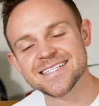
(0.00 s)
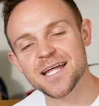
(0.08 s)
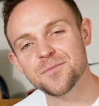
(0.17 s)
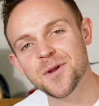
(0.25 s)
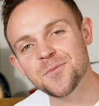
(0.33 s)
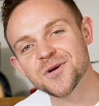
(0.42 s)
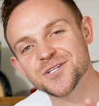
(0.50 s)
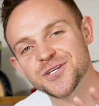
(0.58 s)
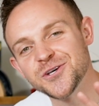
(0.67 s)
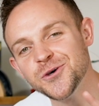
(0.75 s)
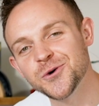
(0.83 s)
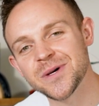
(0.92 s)
Step number
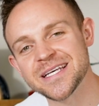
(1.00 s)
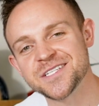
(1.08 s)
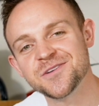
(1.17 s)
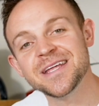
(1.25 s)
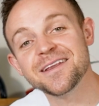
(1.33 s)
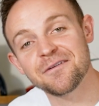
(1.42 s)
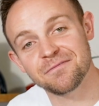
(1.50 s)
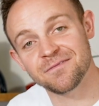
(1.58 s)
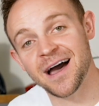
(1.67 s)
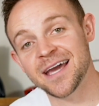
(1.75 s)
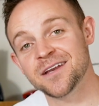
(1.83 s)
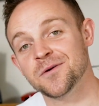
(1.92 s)
two is you need to
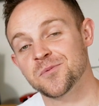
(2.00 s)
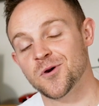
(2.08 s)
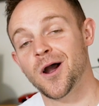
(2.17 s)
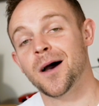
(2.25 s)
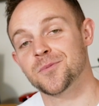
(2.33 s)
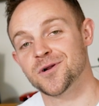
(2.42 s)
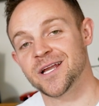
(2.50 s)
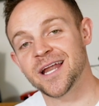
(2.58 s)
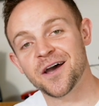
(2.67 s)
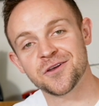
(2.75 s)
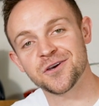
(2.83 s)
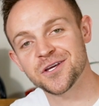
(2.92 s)
find a property.
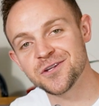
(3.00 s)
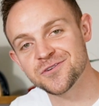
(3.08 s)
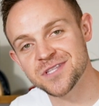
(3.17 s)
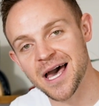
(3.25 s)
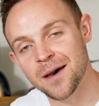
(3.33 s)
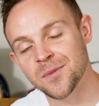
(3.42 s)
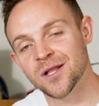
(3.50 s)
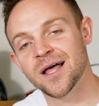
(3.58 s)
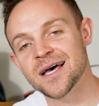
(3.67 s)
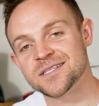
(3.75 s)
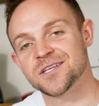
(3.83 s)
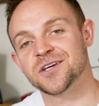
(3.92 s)
Now you can use the M L
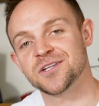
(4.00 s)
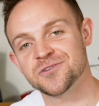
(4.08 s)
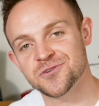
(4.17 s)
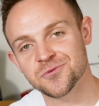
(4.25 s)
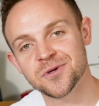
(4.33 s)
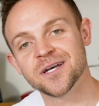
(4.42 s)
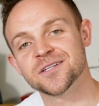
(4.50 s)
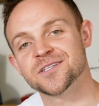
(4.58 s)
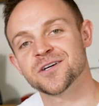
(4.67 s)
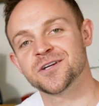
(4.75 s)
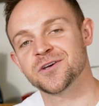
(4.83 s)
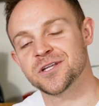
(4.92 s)
S, you can use a
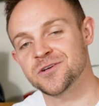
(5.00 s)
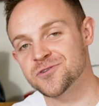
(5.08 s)
realtor, you can